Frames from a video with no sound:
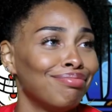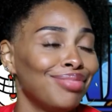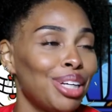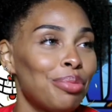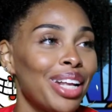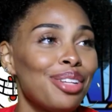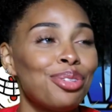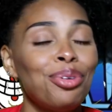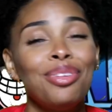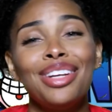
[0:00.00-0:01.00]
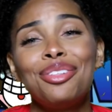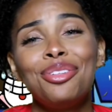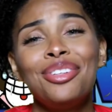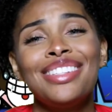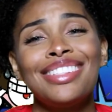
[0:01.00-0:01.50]
Him and that the
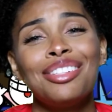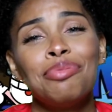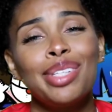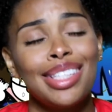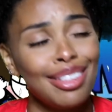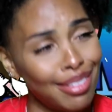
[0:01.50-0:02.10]
tooth is still missing.